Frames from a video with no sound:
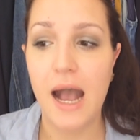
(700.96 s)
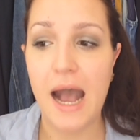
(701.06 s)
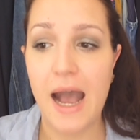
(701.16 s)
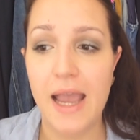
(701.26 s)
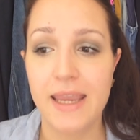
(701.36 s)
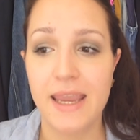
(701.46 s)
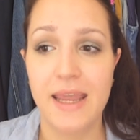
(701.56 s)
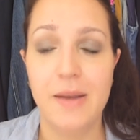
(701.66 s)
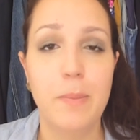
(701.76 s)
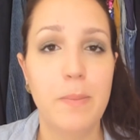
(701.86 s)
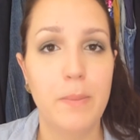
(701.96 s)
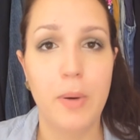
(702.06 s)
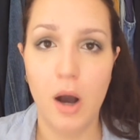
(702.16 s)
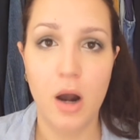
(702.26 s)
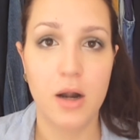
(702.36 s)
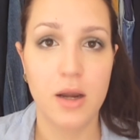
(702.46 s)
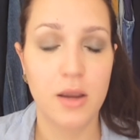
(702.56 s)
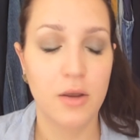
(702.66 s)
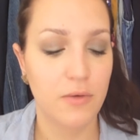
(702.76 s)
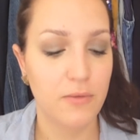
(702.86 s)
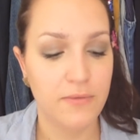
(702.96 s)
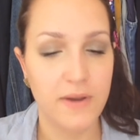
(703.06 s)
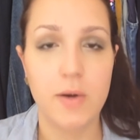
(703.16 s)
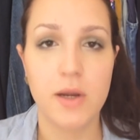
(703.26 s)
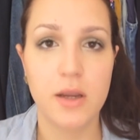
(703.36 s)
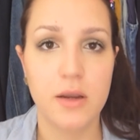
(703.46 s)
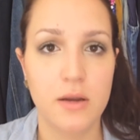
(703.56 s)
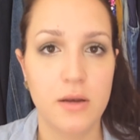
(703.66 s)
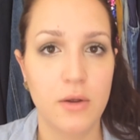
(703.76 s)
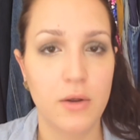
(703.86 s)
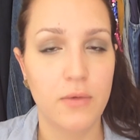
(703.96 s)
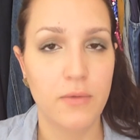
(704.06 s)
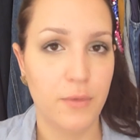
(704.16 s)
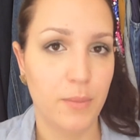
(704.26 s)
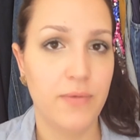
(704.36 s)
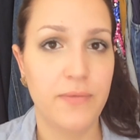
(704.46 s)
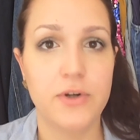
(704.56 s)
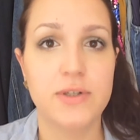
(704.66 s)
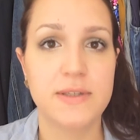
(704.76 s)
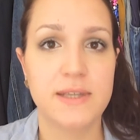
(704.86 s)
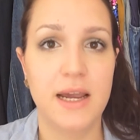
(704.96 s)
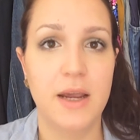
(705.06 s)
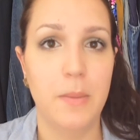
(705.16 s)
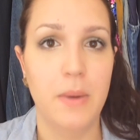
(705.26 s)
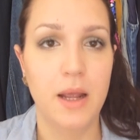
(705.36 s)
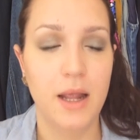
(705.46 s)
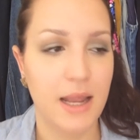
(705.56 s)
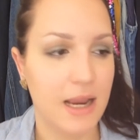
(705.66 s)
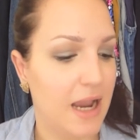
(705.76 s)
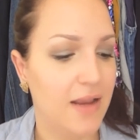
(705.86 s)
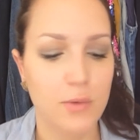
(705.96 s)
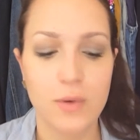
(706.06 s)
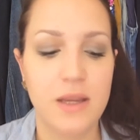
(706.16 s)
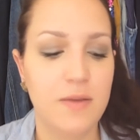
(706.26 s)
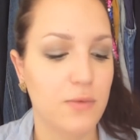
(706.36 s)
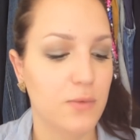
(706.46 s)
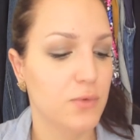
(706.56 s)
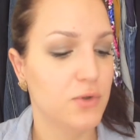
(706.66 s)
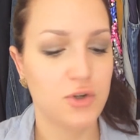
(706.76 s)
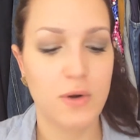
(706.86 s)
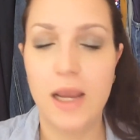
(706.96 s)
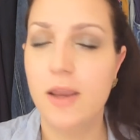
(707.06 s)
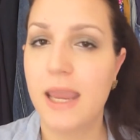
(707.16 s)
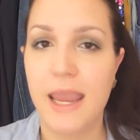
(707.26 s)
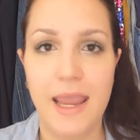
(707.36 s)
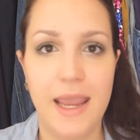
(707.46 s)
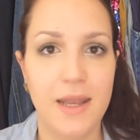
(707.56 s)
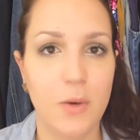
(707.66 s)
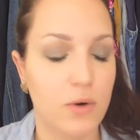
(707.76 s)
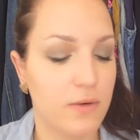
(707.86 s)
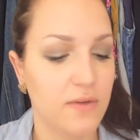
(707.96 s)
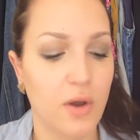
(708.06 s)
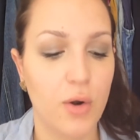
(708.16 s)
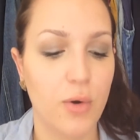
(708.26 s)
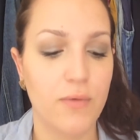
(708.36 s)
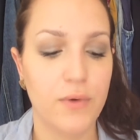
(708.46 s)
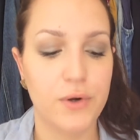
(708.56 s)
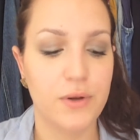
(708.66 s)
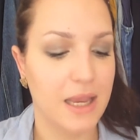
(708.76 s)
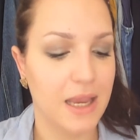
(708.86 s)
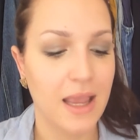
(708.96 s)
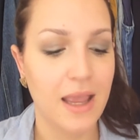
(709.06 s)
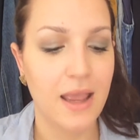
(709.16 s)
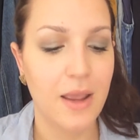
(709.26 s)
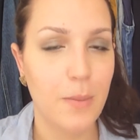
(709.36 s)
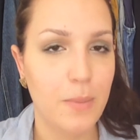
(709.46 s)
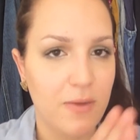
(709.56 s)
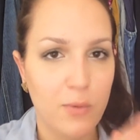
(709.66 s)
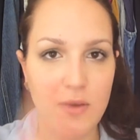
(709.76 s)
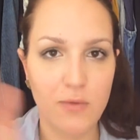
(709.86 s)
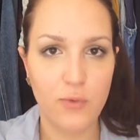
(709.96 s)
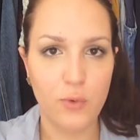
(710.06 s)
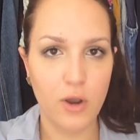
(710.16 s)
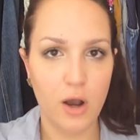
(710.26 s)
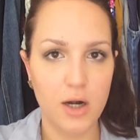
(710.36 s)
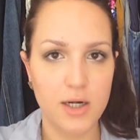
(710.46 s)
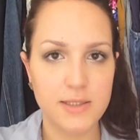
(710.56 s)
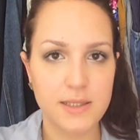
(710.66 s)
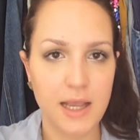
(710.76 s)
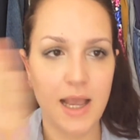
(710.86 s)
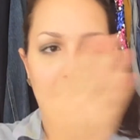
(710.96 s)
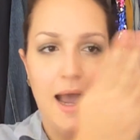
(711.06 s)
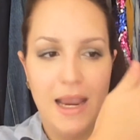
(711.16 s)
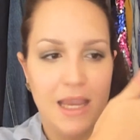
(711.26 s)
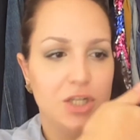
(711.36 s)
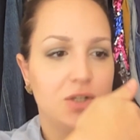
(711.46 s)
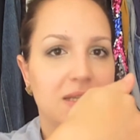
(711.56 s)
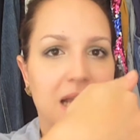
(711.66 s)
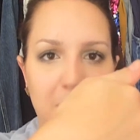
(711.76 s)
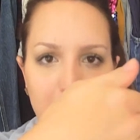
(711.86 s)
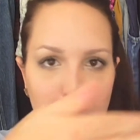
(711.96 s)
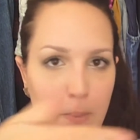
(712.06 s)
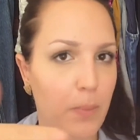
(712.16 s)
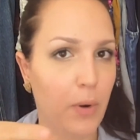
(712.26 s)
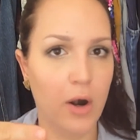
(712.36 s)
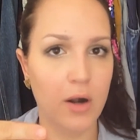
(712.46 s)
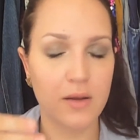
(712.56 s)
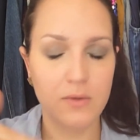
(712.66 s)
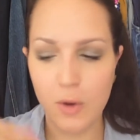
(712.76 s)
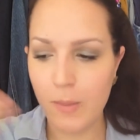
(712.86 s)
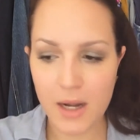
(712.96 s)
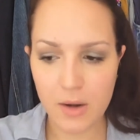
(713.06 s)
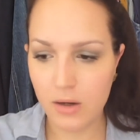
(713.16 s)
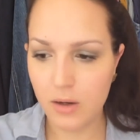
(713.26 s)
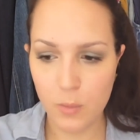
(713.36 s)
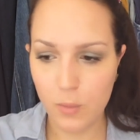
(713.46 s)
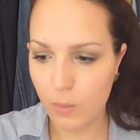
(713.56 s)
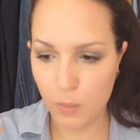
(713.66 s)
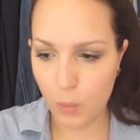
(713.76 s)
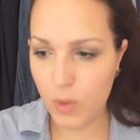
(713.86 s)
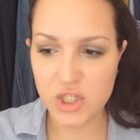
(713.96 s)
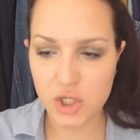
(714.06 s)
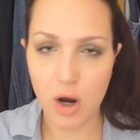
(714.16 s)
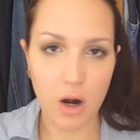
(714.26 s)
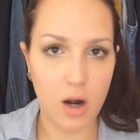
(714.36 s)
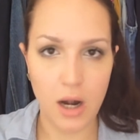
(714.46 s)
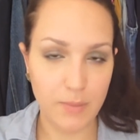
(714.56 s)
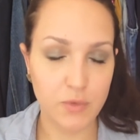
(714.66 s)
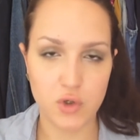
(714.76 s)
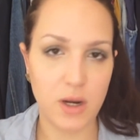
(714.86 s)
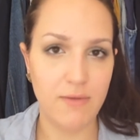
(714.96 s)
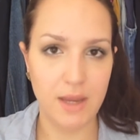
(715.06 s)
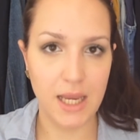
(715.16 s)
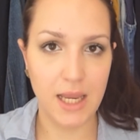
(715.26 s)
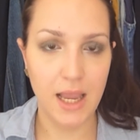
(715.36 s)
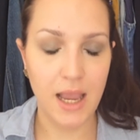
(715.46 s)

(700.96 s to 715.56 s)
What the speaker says: I can park very good from the first time. Like, I don't need to try again or start over. Like, between 2 cars, I can just like park. No matter which car I'm driving,